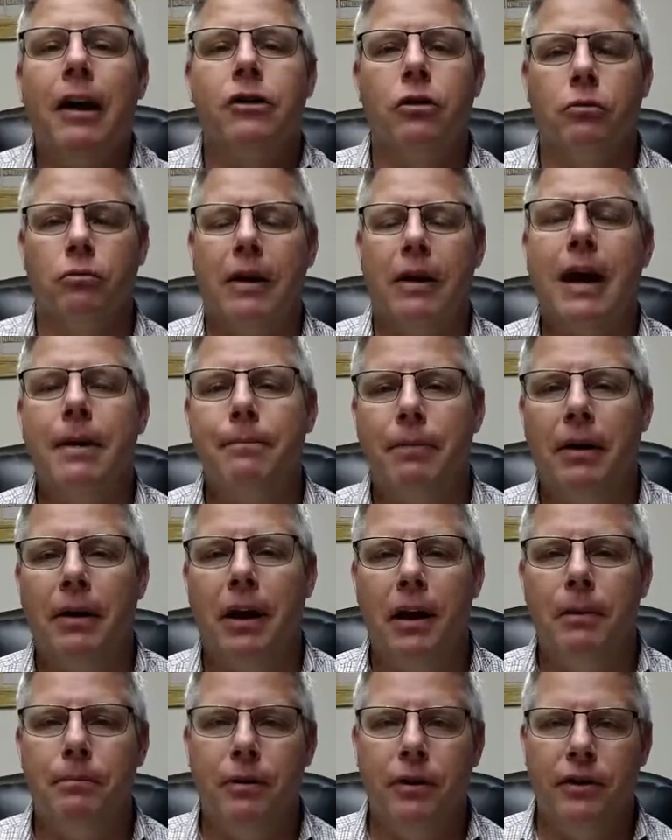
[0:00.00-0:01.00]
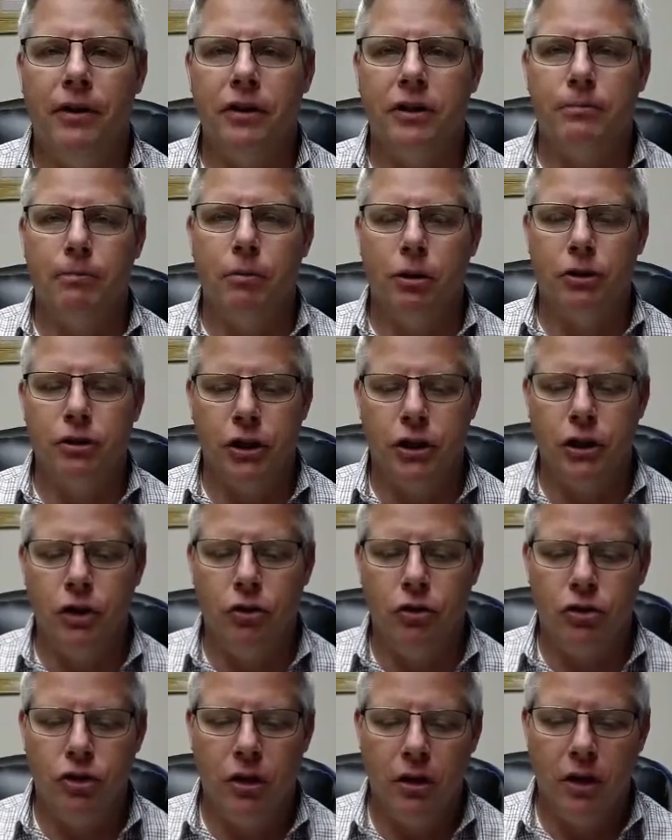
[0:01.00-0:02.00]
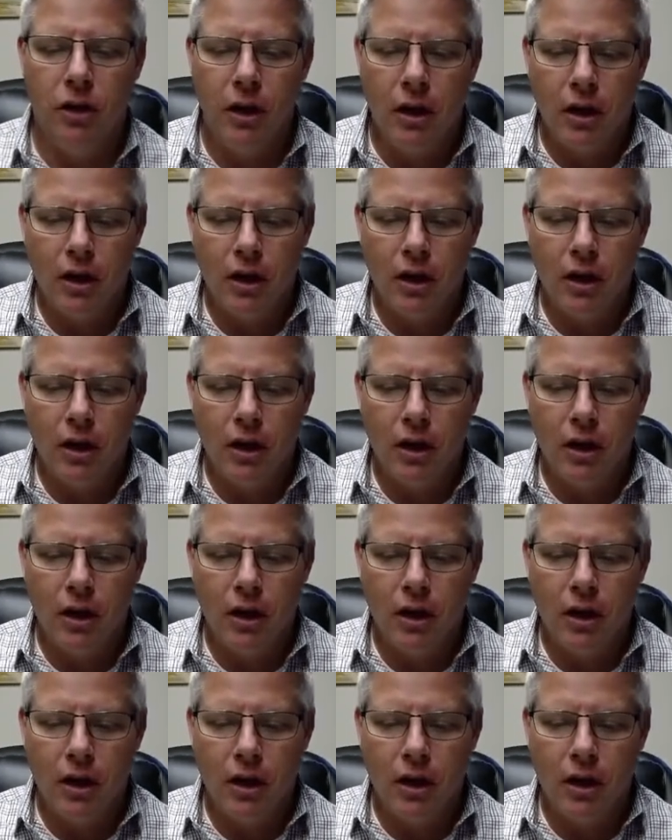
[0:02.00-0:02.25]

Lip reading: to ramp up this persecution,